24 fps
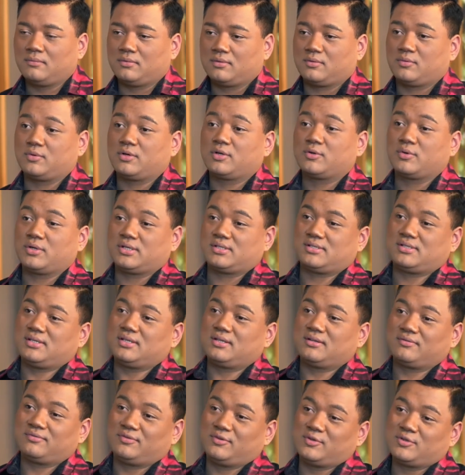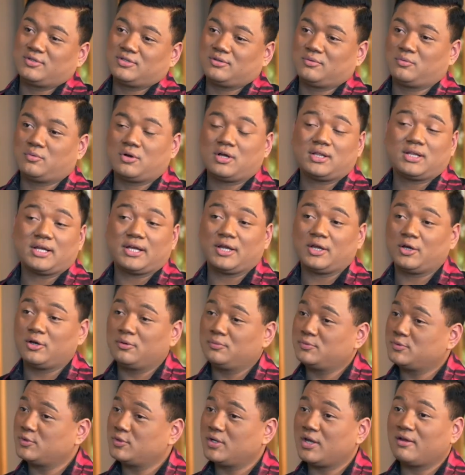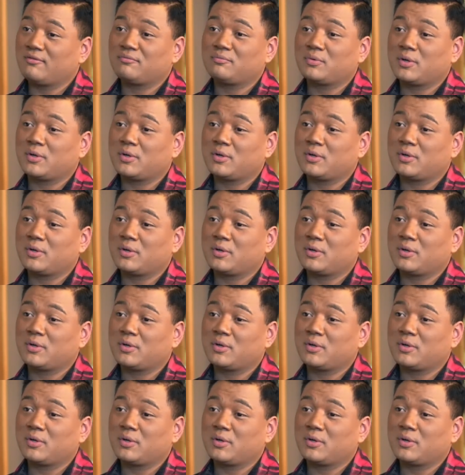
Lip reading: What do I see in the future? Well, I hope to have